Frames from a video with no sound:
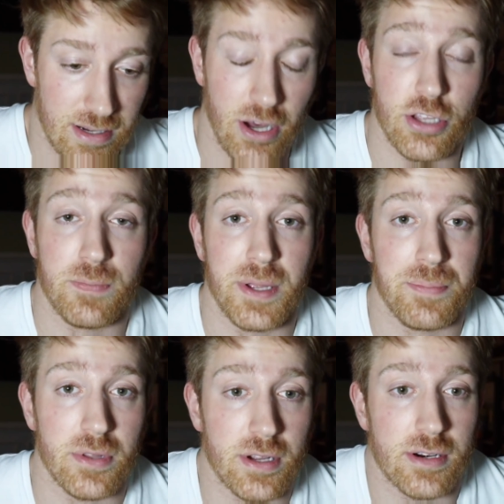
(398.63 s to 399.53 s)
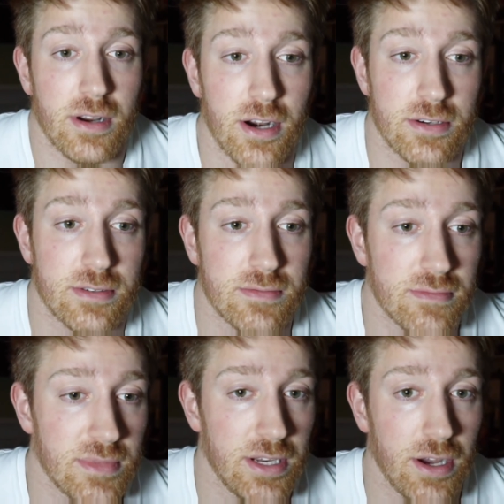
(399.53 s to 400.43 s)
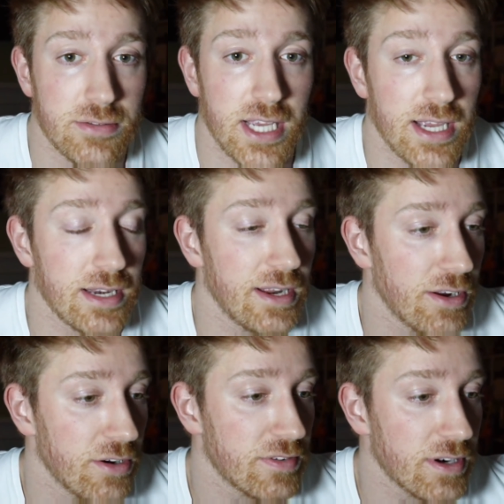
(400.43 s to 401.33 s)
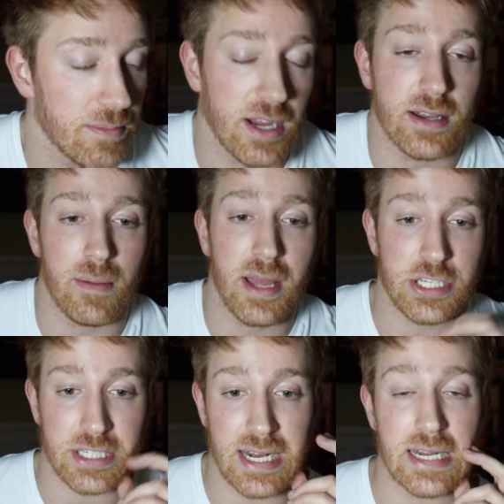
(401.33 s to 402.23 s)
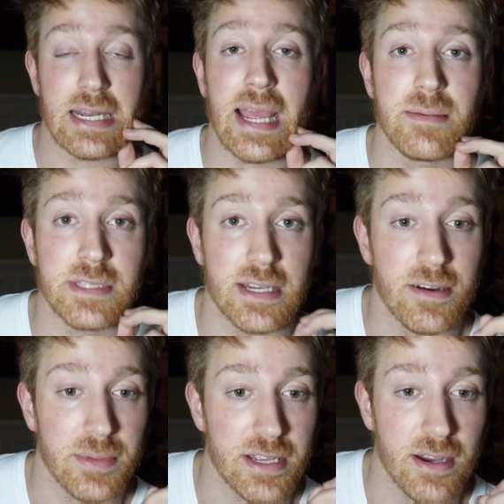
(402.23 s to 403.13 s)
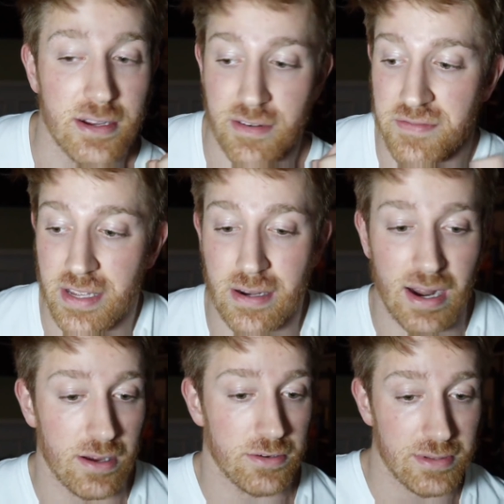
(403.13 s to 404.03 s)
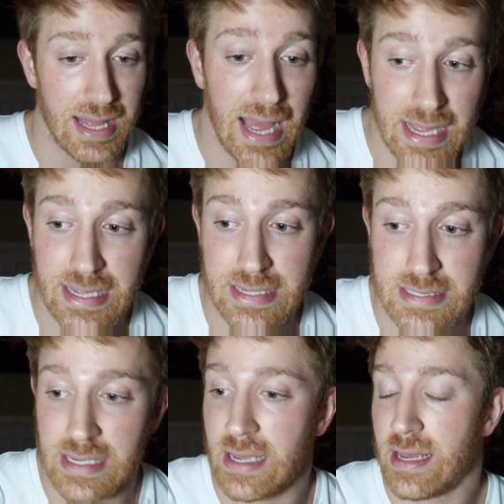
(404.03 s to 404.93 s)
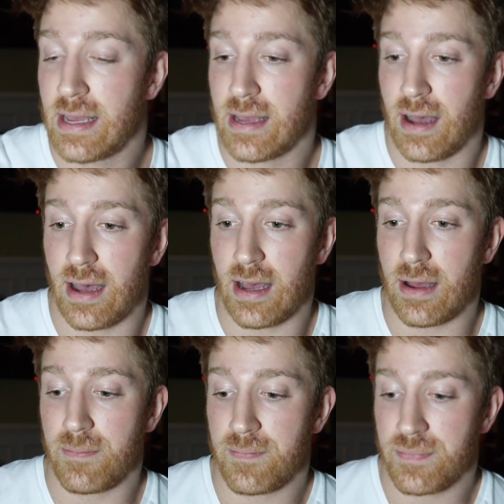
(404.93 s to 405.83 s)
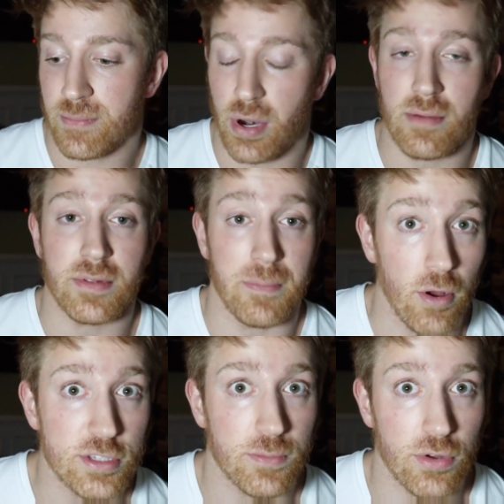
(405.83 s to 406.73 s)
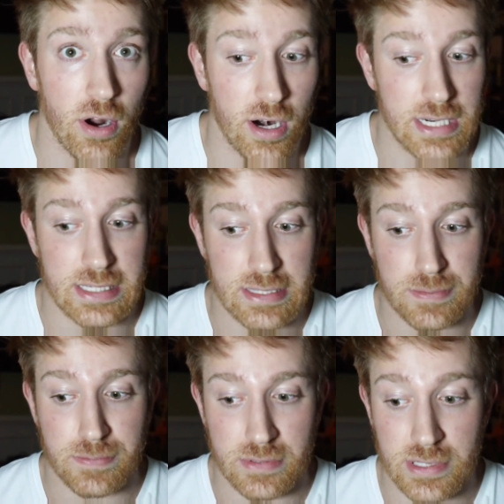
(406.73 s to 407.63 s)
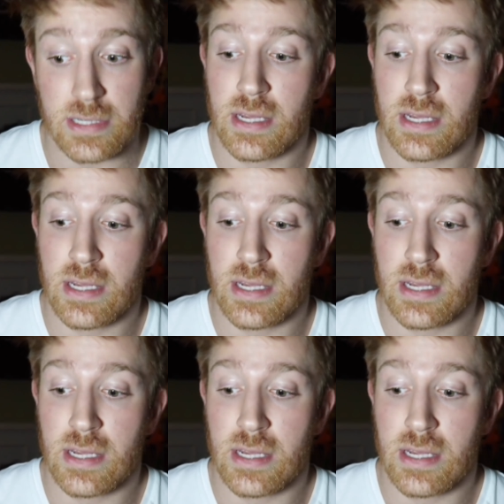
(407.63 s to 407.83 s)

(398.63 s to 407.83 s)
other people are are you know taking it over. I'm not gonna mention any names here, but y'all can figure out who that is. Um, probably multiple artists at this point.